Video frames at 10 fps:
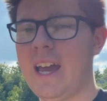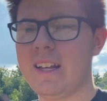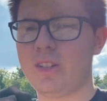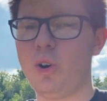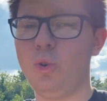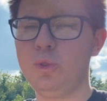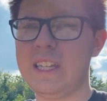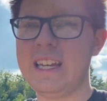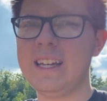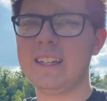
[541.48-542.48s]
has
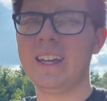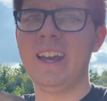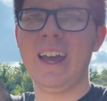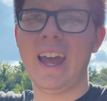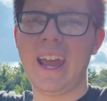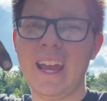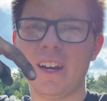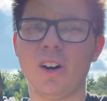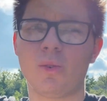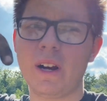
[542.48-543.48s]
holes in it,
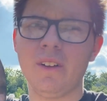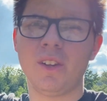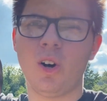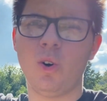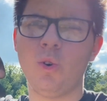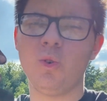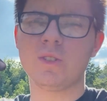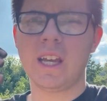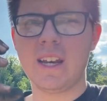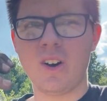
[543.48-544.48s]
and around the
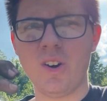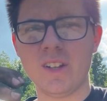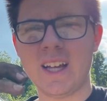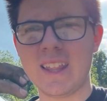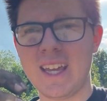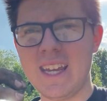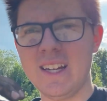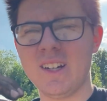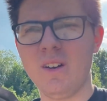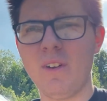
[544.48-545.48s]
holes and on like the
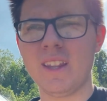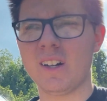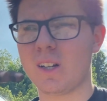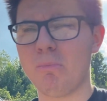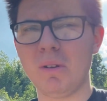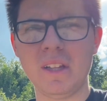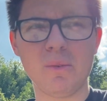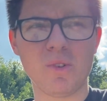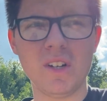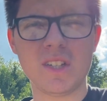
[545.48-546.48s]
end of it, they're
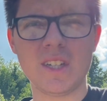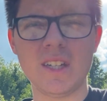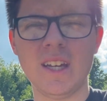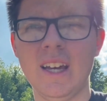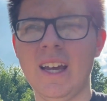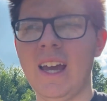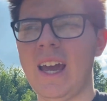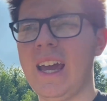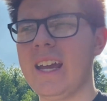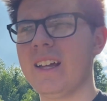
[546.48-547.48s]
completely rusted.
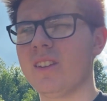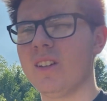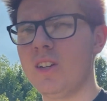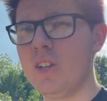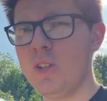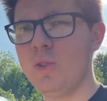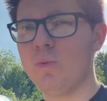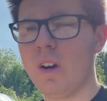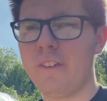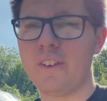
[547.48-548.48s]
And the new
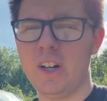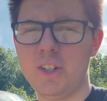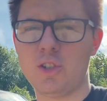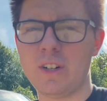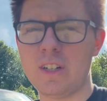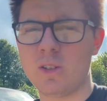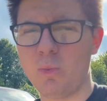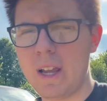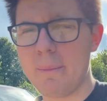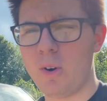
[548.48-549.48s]
Rough Country
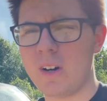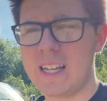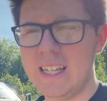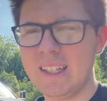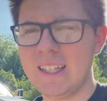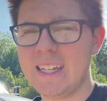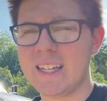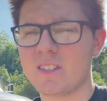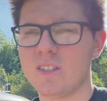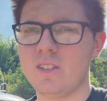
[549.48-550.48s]
sway bar end
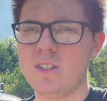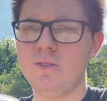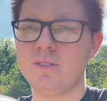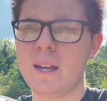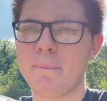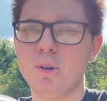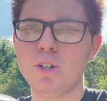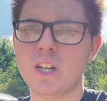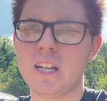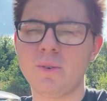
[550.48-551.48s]
links use a
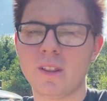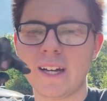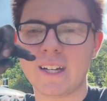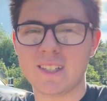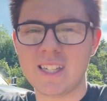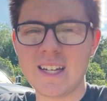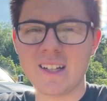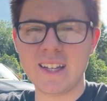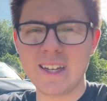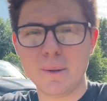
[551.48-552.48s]
bushing with like a
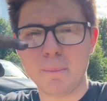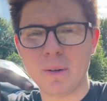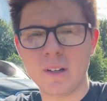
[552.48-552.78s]
C-clamp.